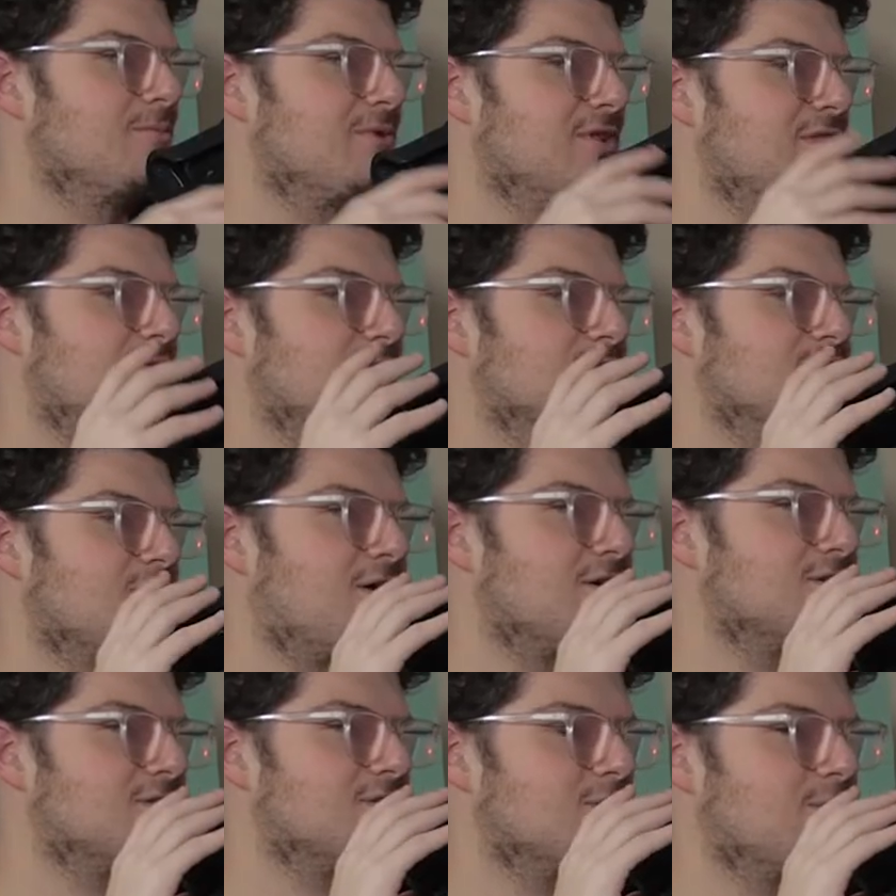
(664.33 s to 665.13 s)
but there is
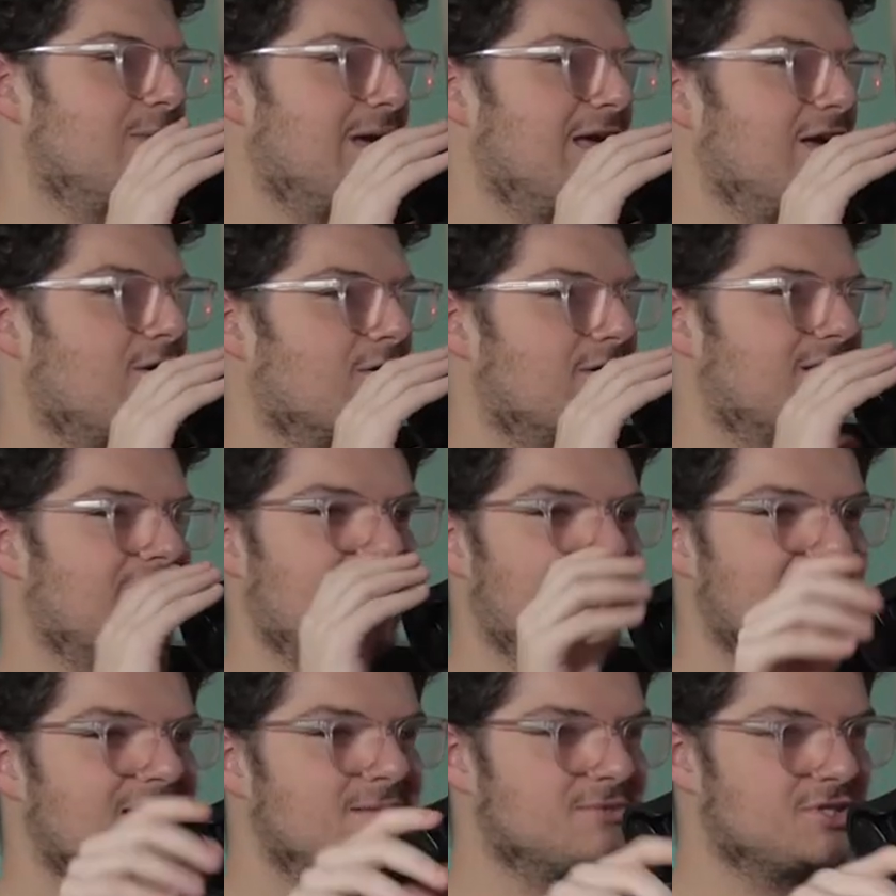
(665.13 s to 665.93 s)
also a
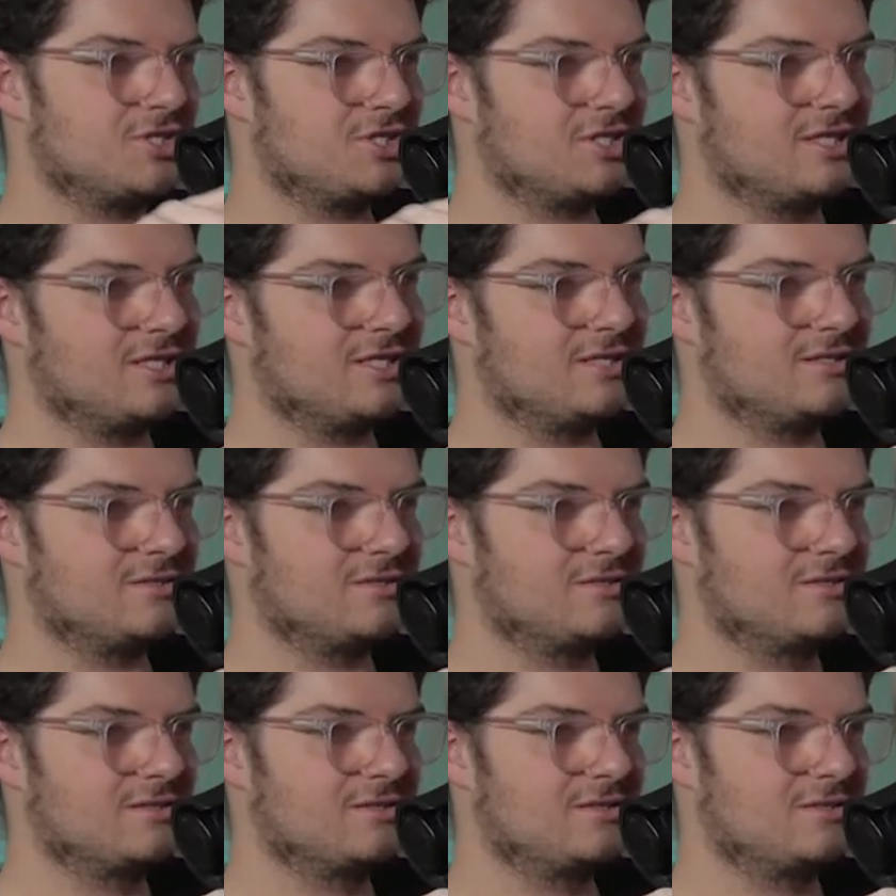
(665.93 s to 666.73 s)
arcade machine
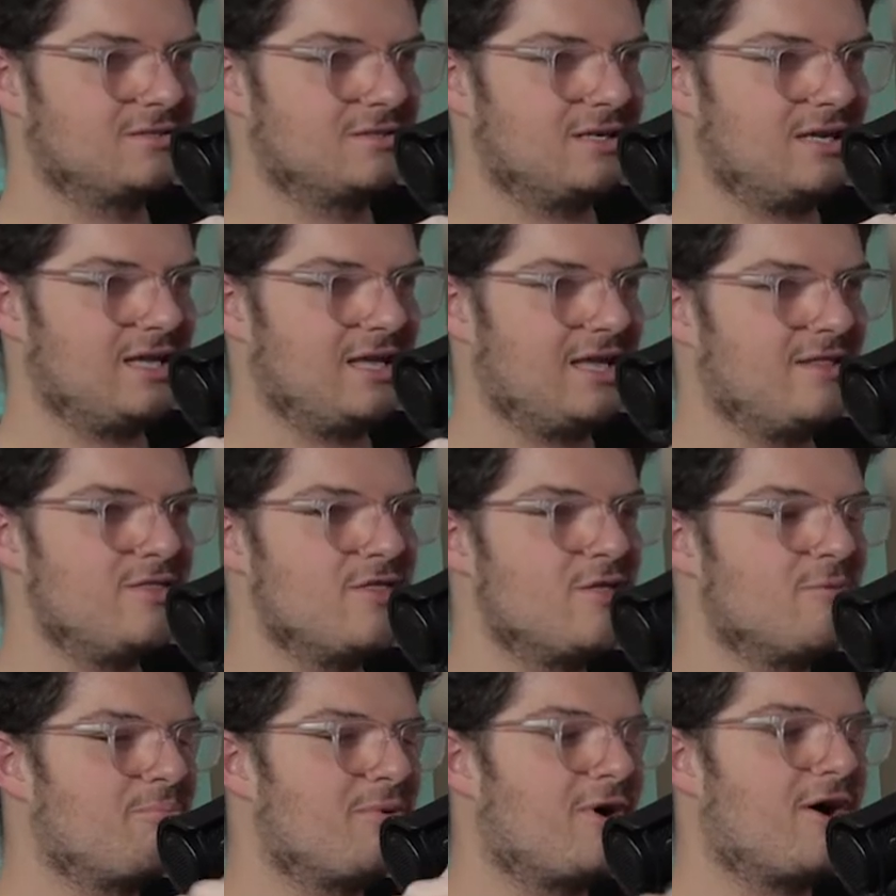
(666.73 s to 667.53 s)
in
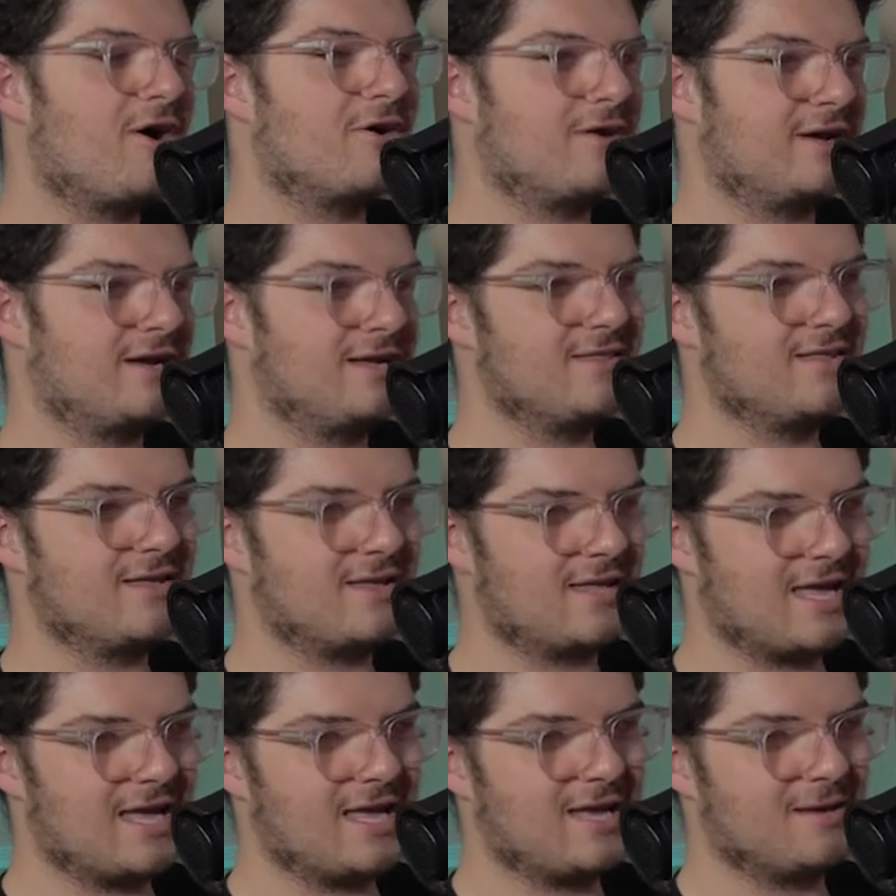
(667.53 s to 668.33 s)
the bar in the
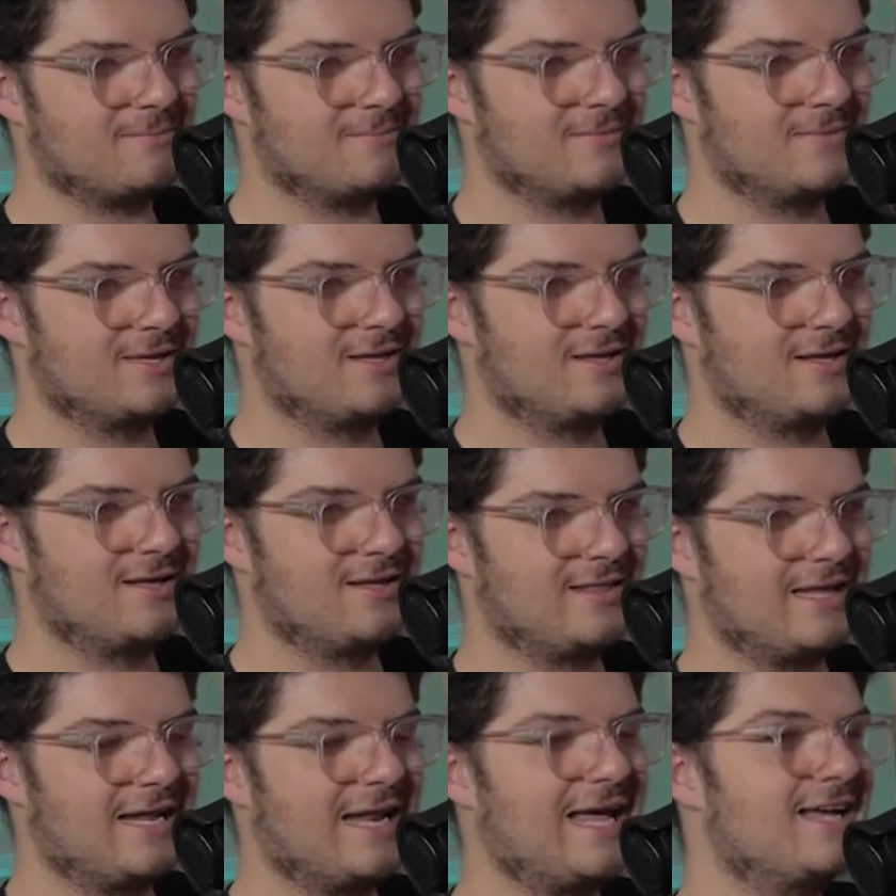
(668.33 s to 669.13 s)
game
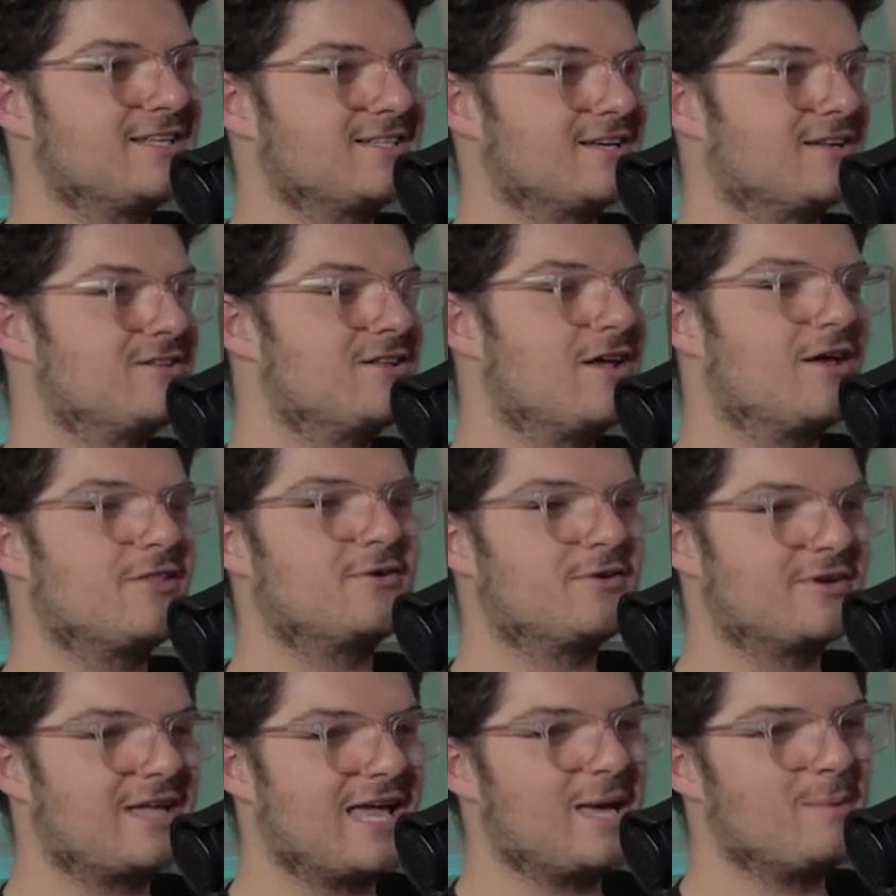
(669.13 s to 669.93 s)
that has
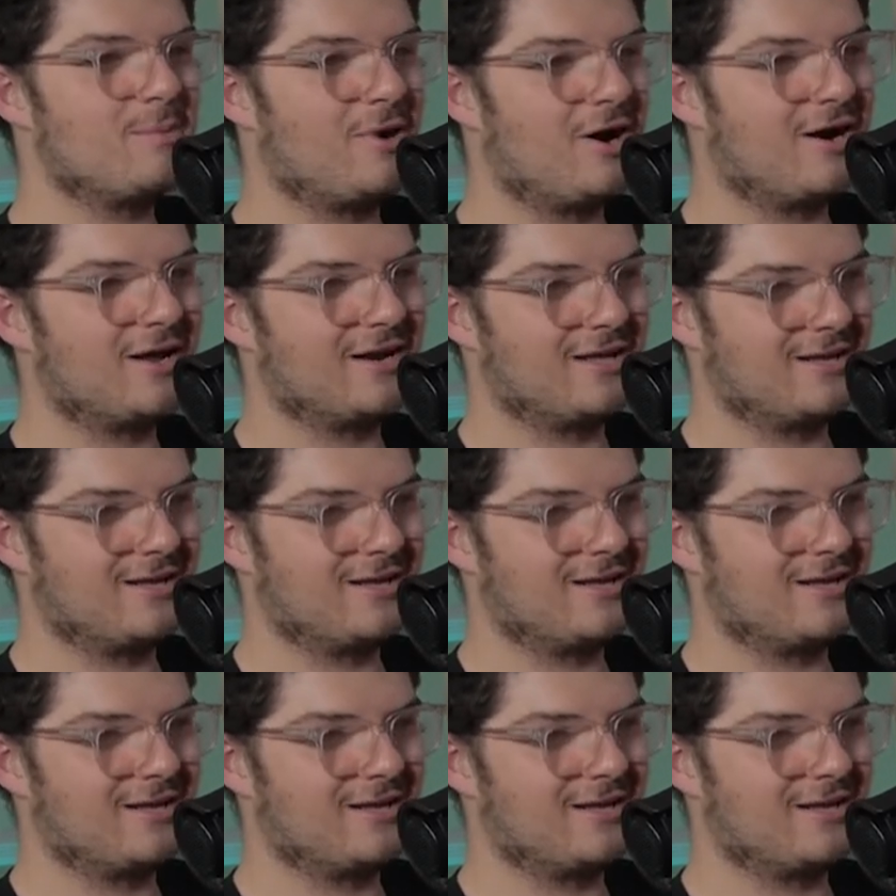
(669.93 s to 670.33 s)
another game on